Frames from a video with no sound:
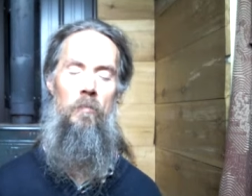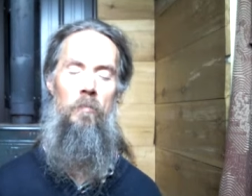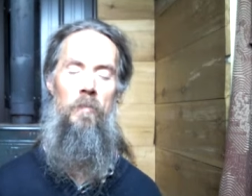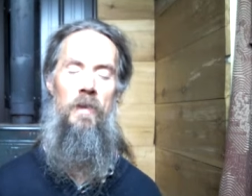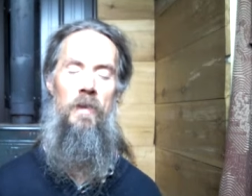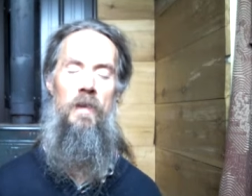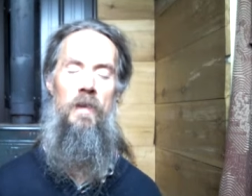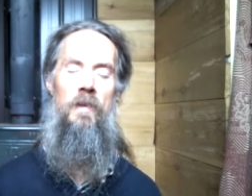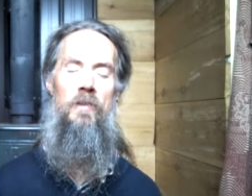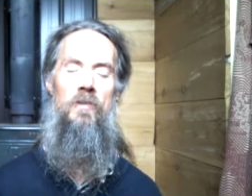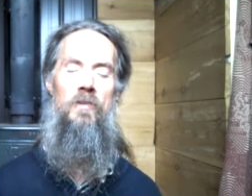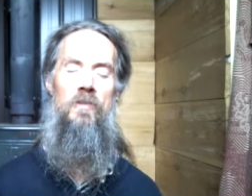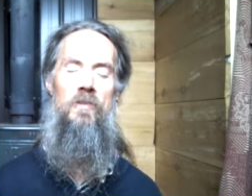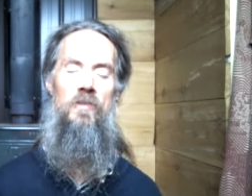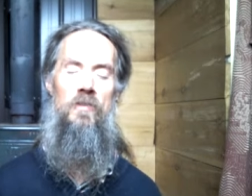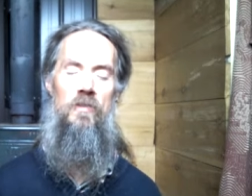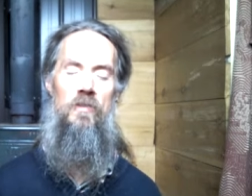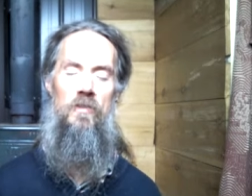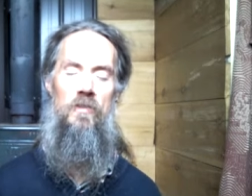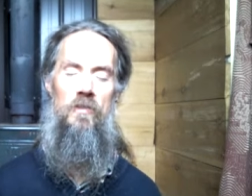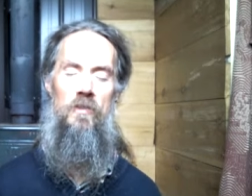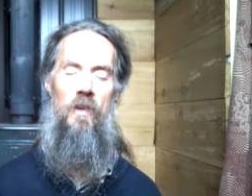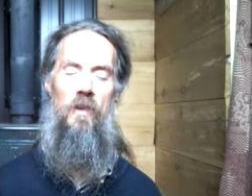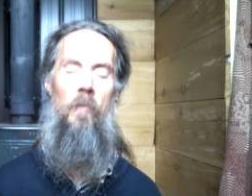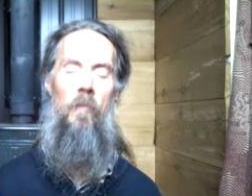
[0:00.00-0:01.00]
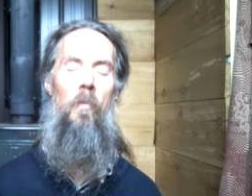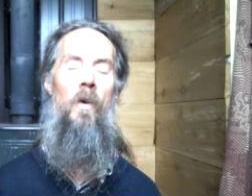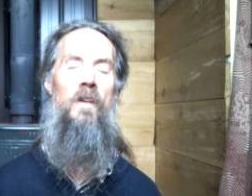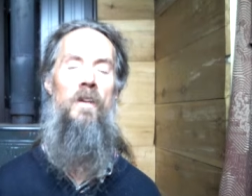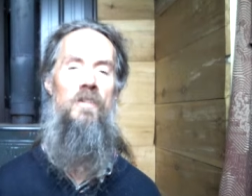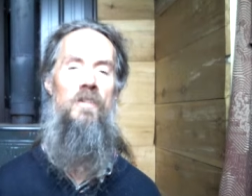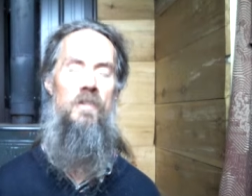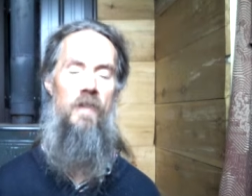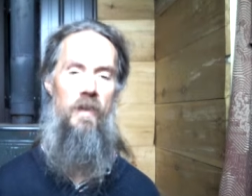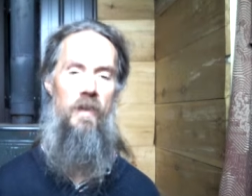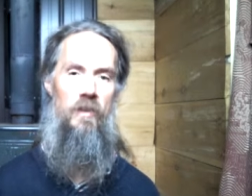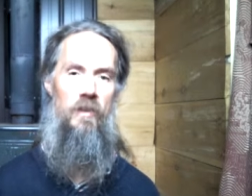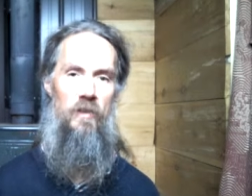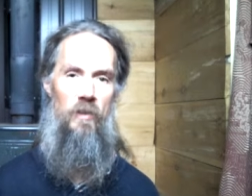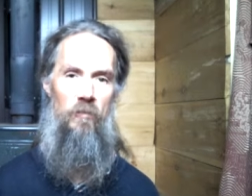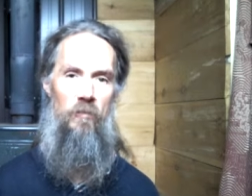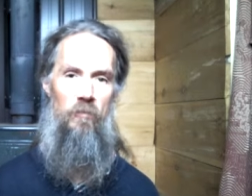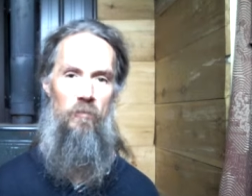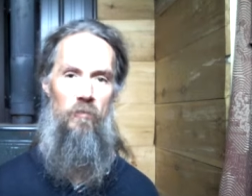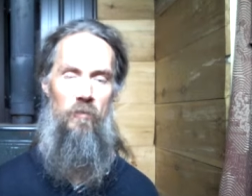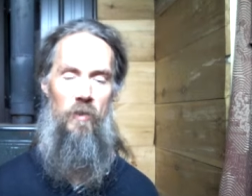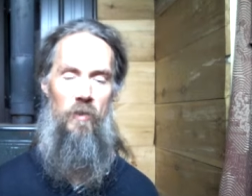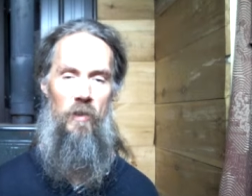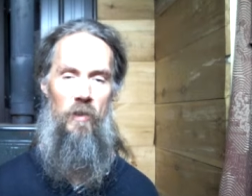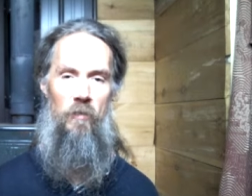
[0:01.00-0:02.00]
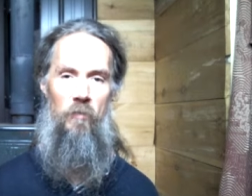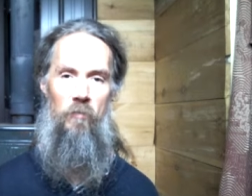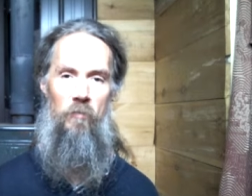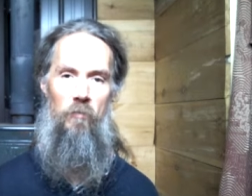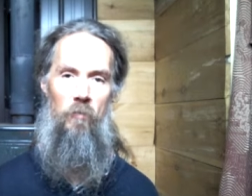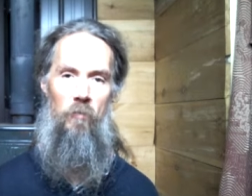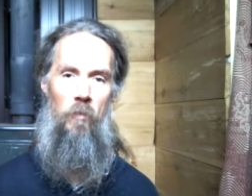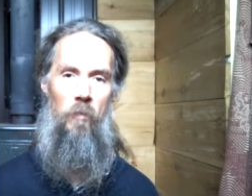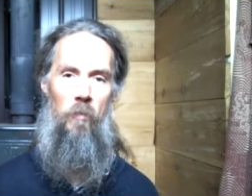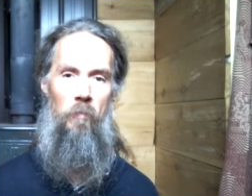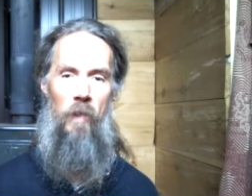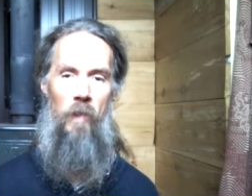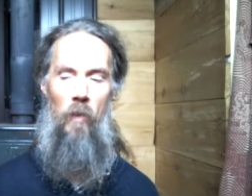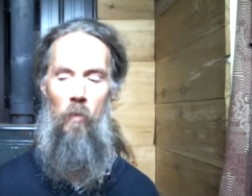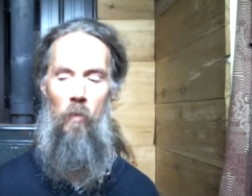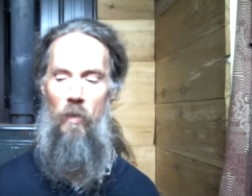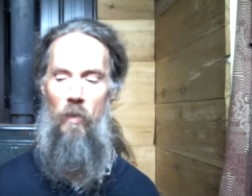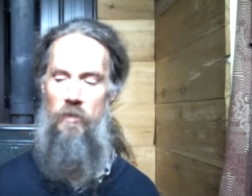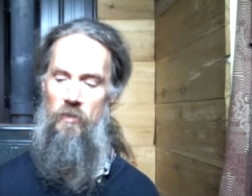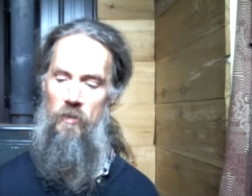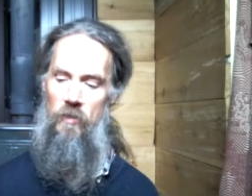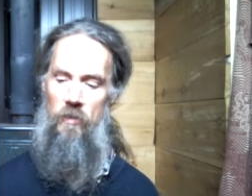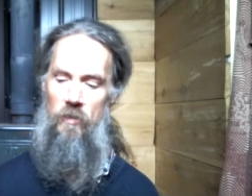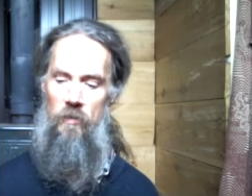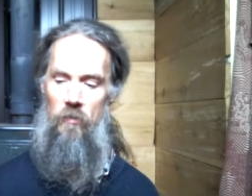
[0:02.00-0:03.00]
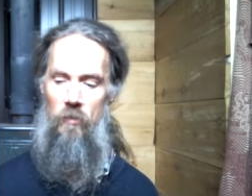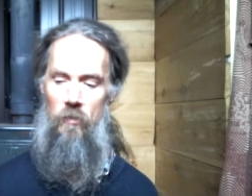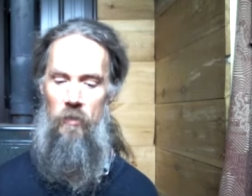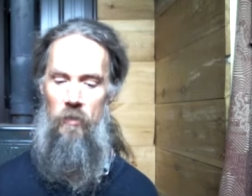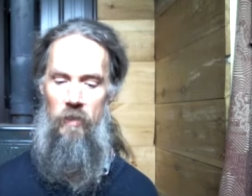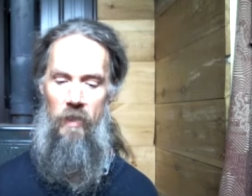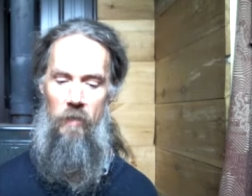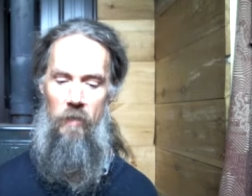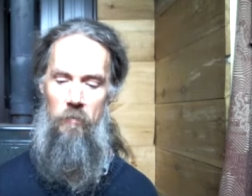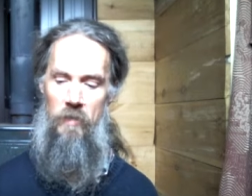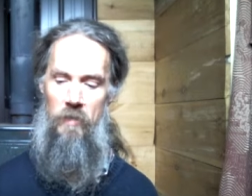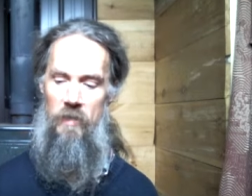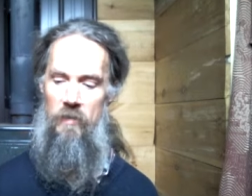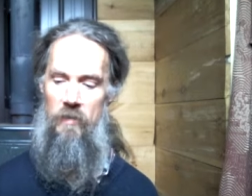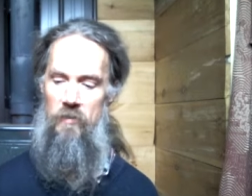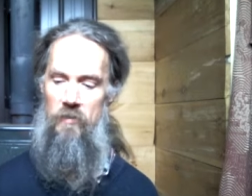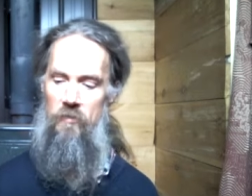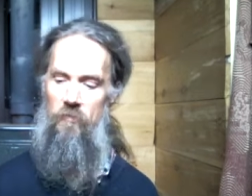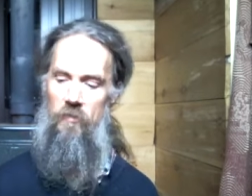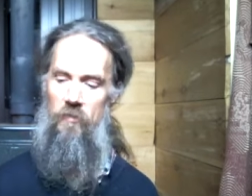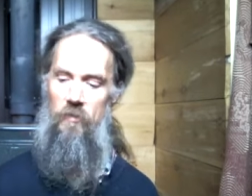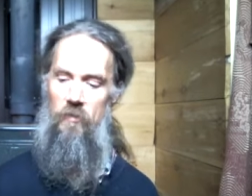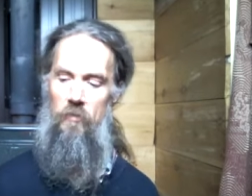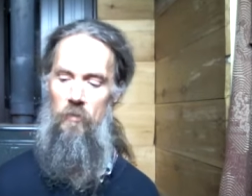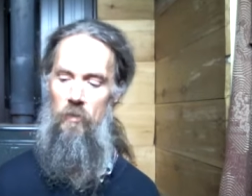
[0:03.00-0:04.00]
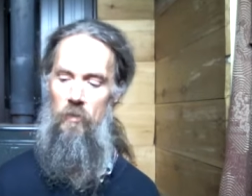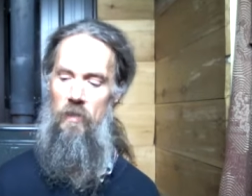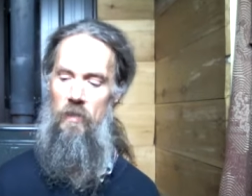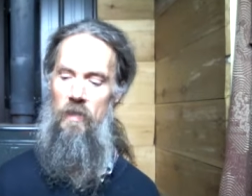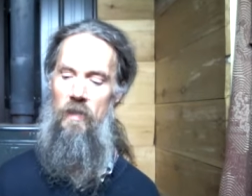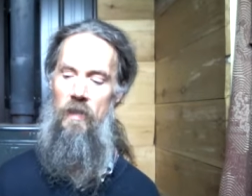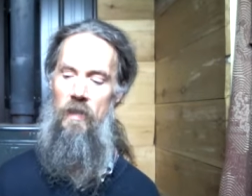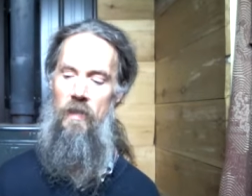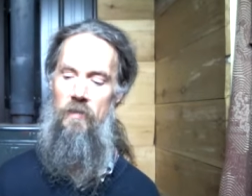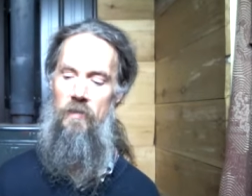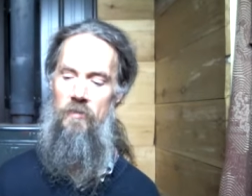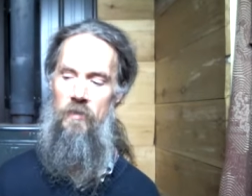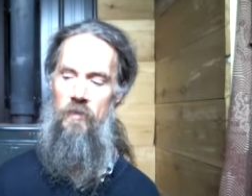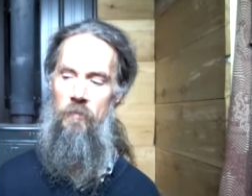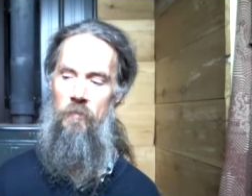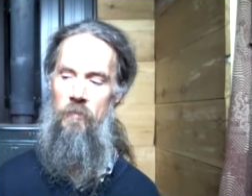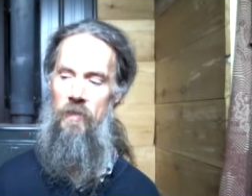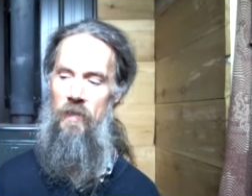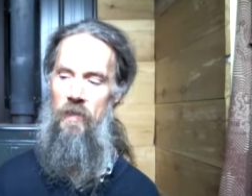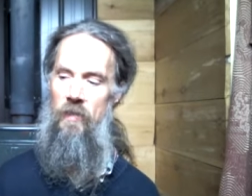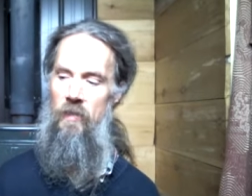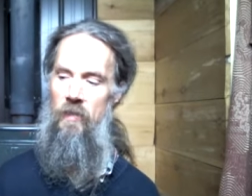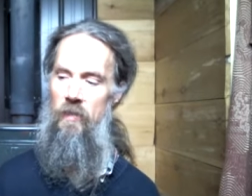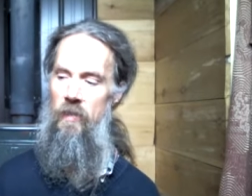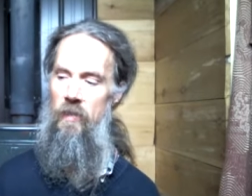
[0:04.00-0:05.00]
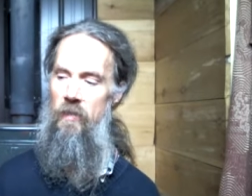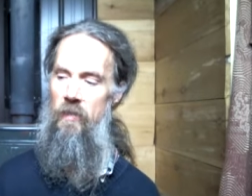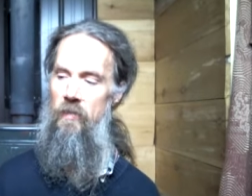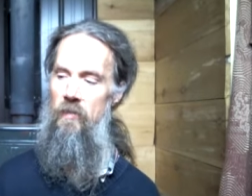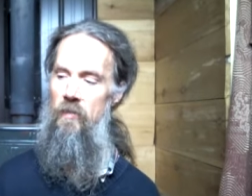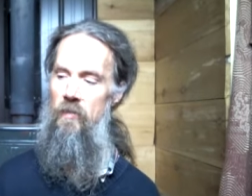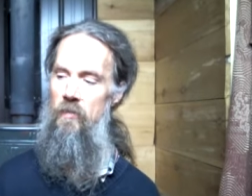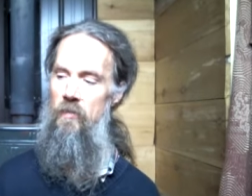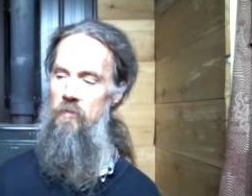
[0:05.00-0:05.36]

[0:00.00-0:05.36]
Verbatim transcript: be somewhat selective if, about what you're going to look at because if you're looking at something that